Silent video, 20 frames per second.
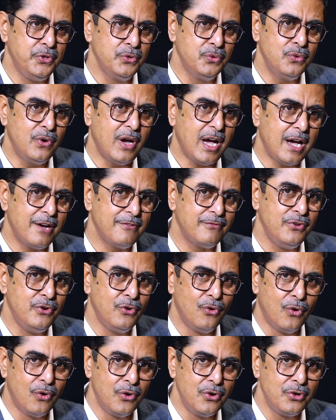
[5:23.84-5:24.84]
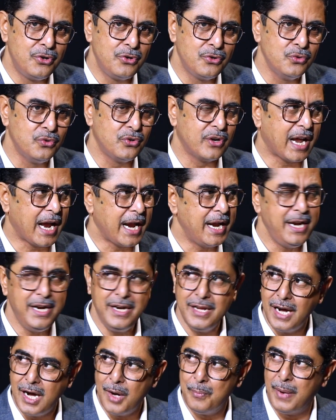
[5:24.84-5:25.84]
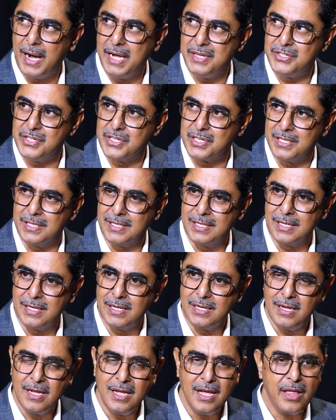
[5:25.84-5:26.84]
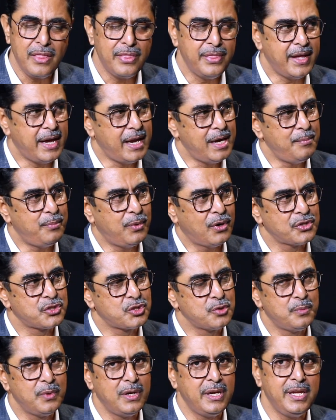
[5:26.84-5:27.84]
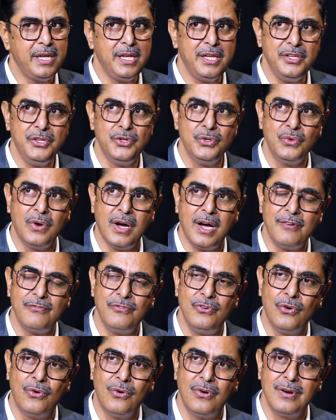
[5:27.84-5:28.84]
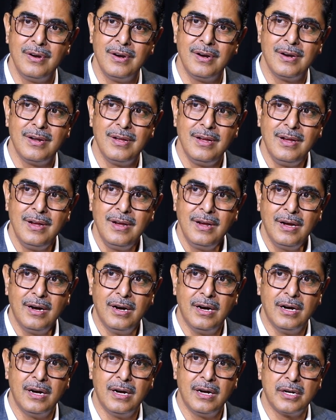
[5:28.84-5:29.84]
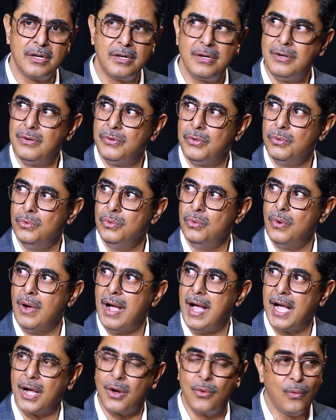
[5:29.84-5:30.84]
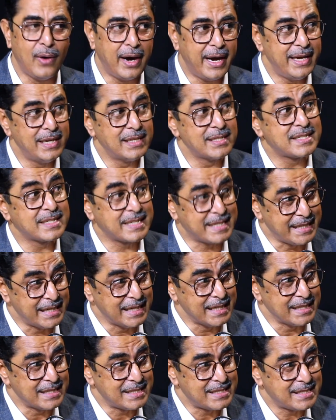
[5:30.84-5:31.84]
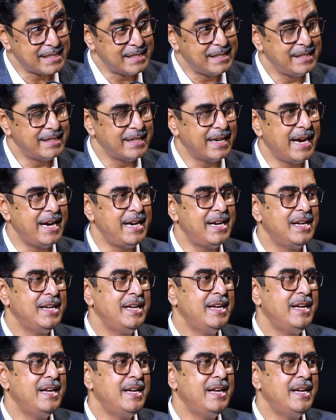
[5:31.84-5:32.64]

you have known to ride a bicycle, then possibly you have known to acquire skills, right?